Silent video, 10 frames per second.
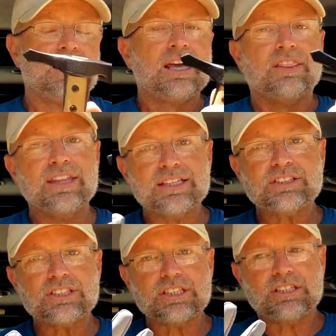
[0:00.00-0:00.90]
this
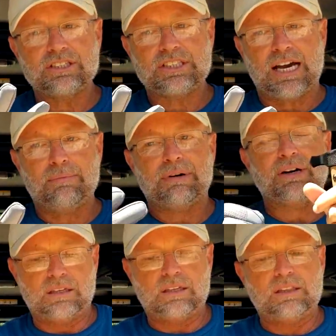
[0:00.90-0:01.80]
is a good combo.
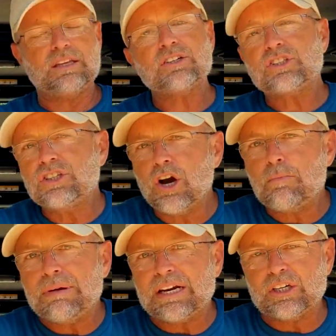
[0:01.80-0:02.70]
There's no
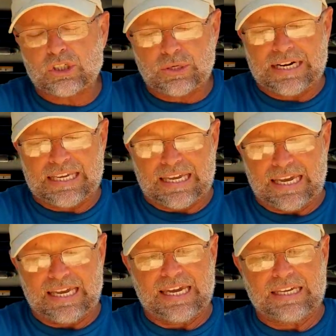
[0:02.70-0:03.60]
better training
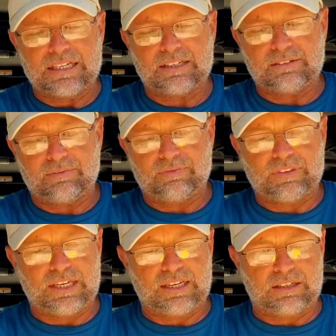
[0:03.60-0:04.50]
aid
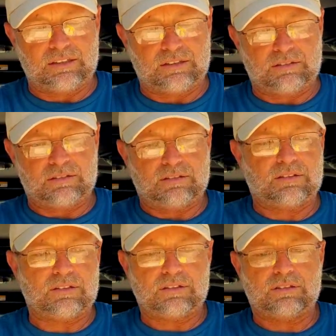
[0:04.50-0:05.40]
than
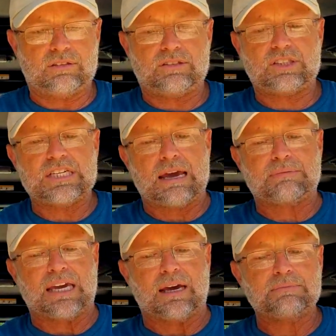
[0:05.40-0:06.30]
snap
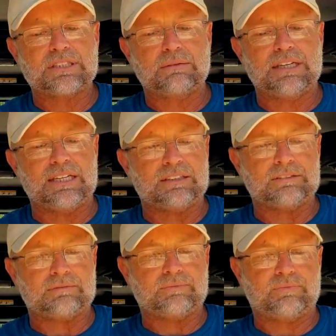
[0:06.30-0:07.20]
caps. I mean,
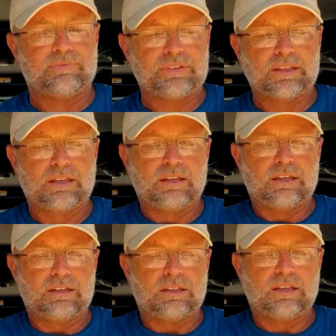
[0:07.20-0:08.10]

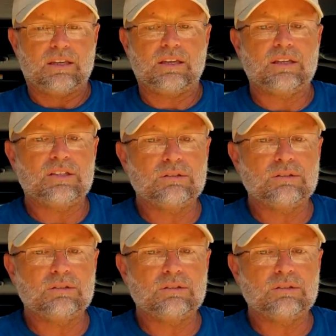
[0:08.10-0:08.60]
you